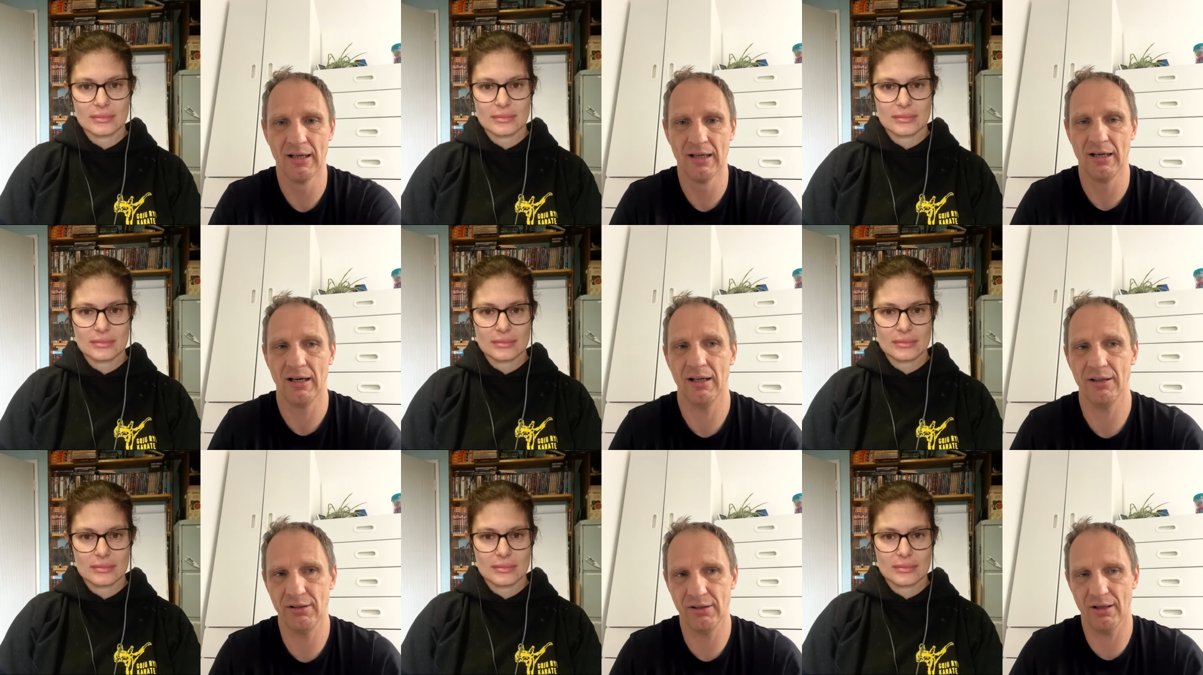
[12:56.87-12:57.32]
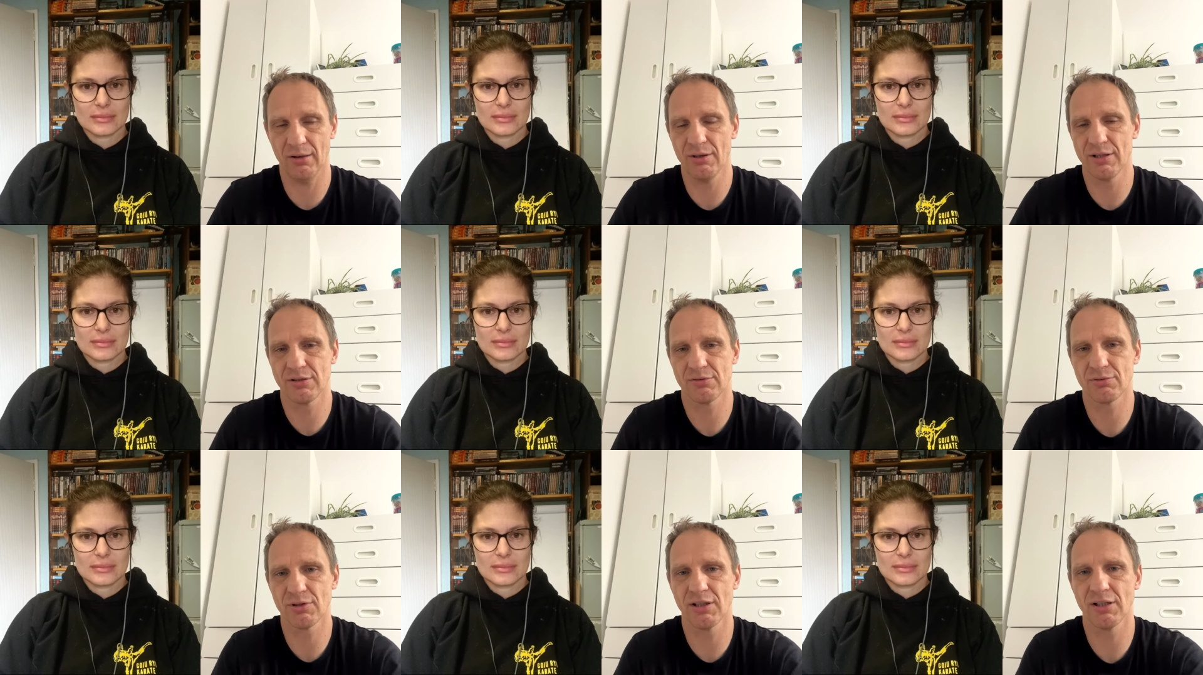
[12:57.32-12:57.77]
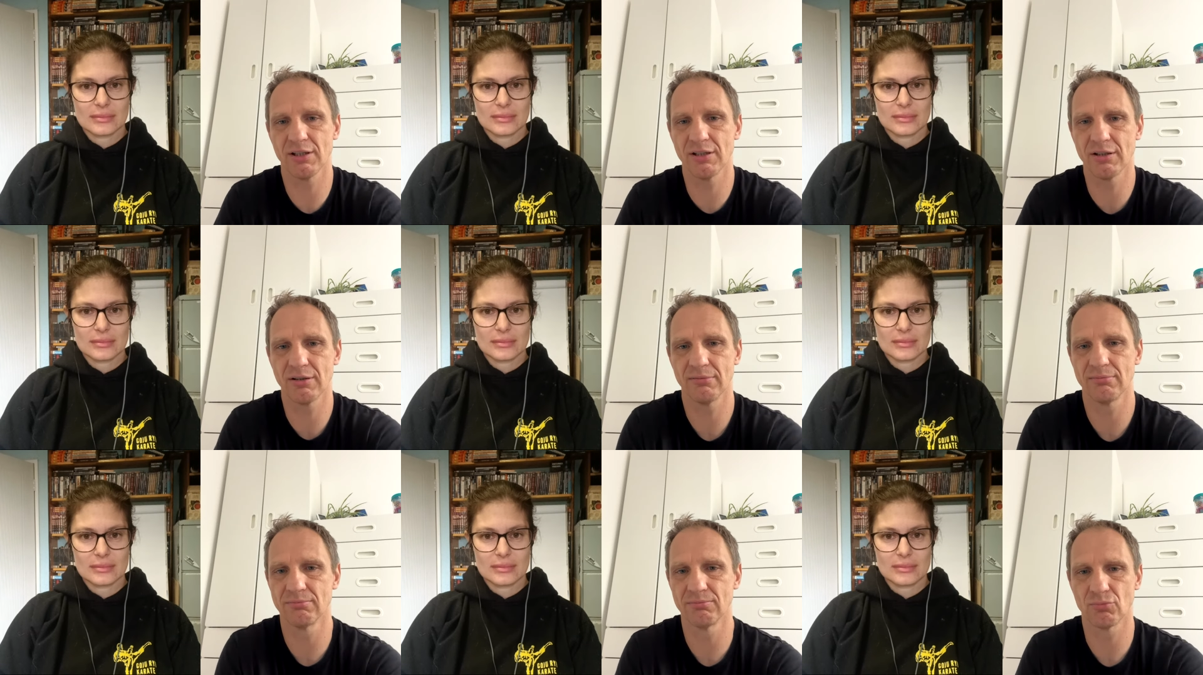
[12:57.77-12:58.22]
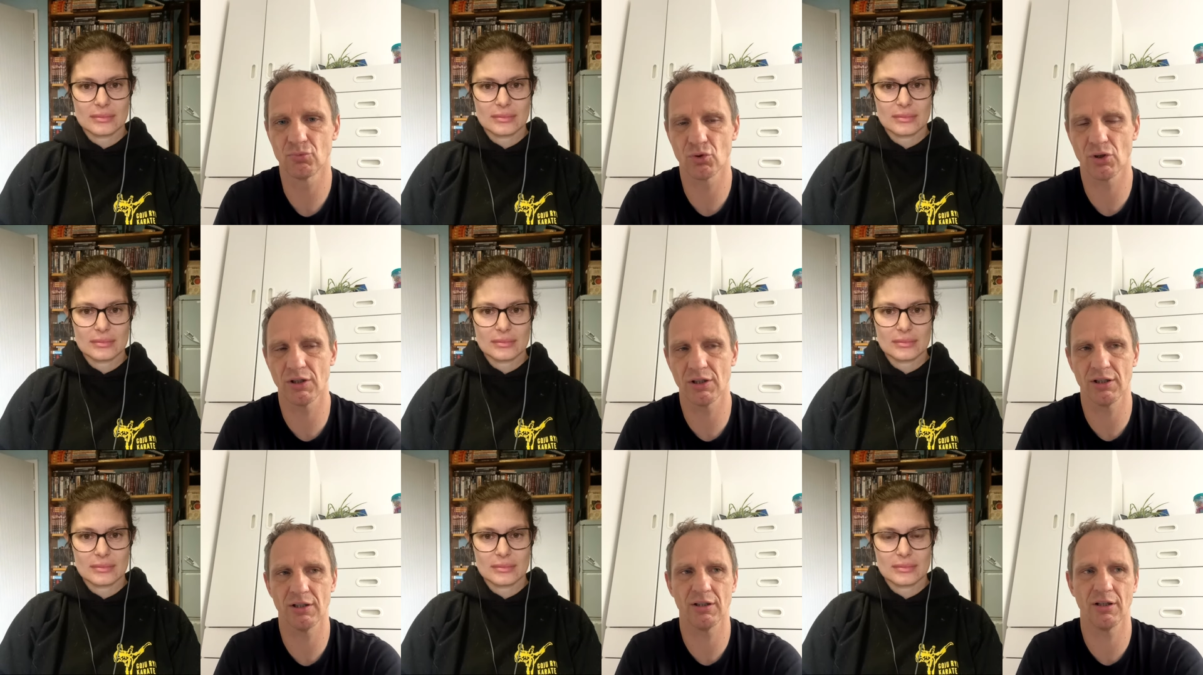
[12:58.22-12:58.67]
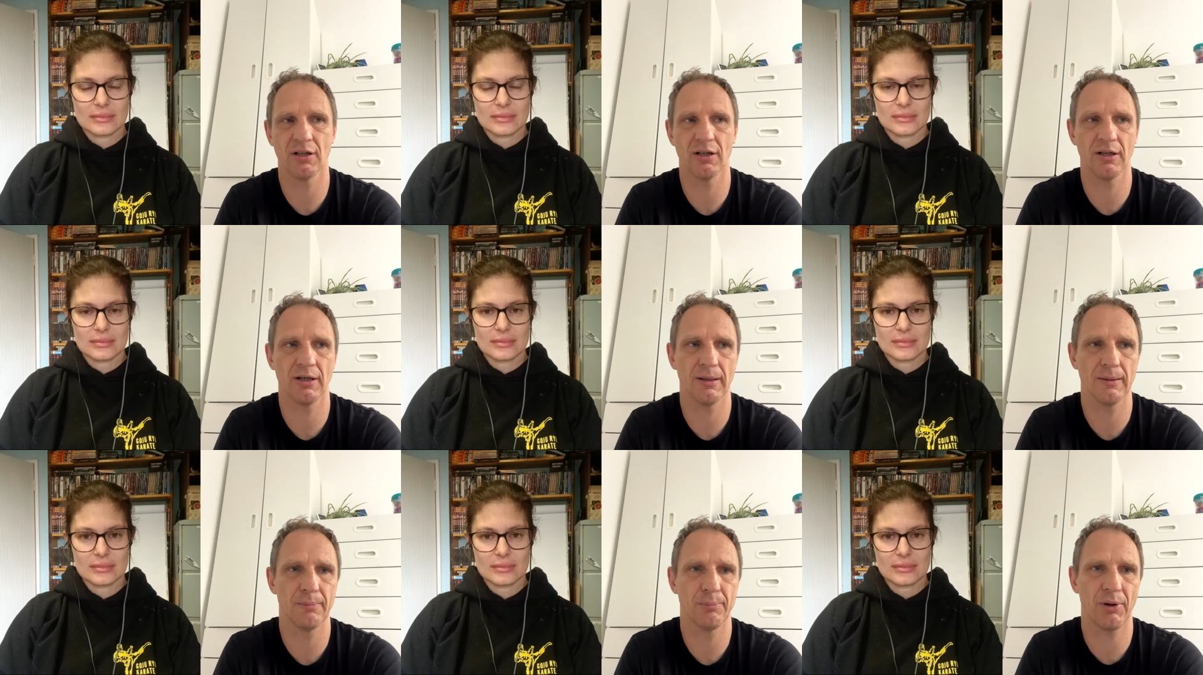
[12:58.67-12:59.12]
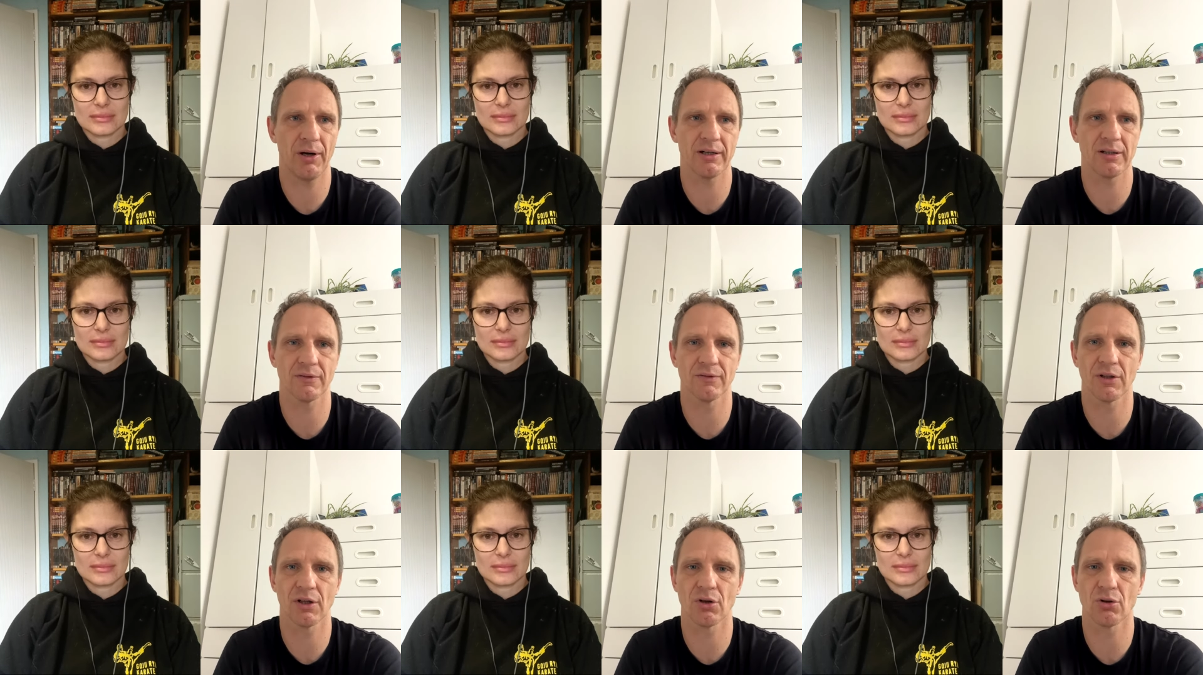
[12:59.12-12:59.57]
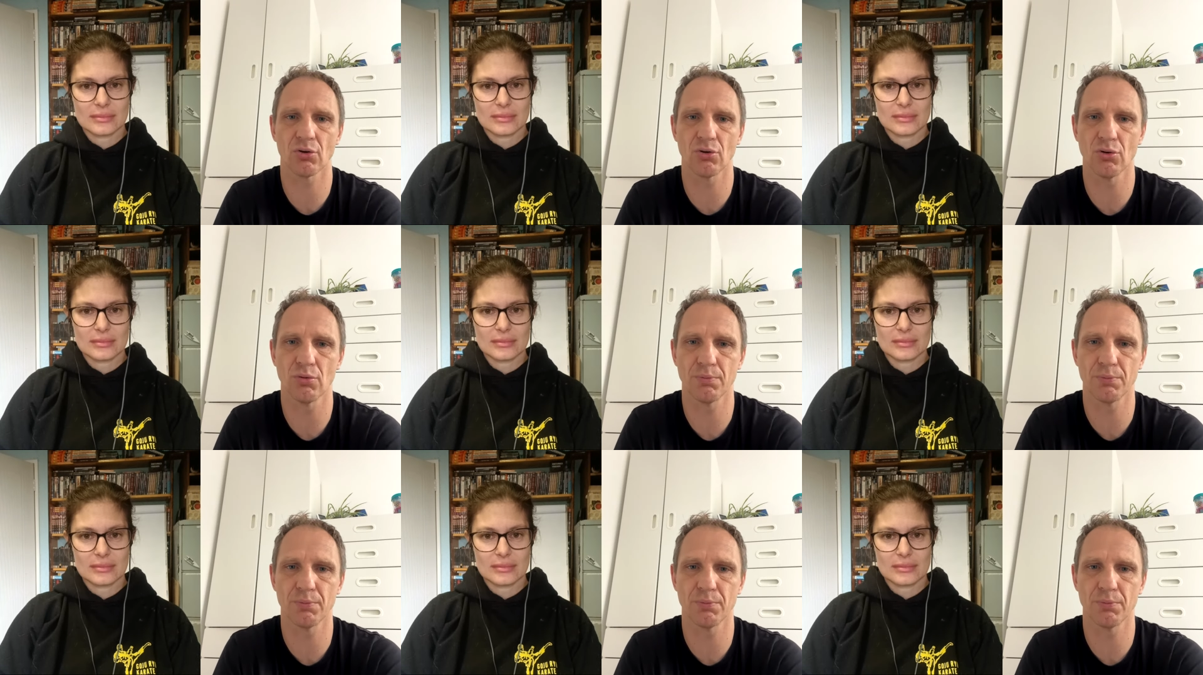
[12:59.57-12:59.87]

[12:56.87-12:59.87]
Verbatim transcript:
Speaker 1: and you know, he's really, really uh, part of the group,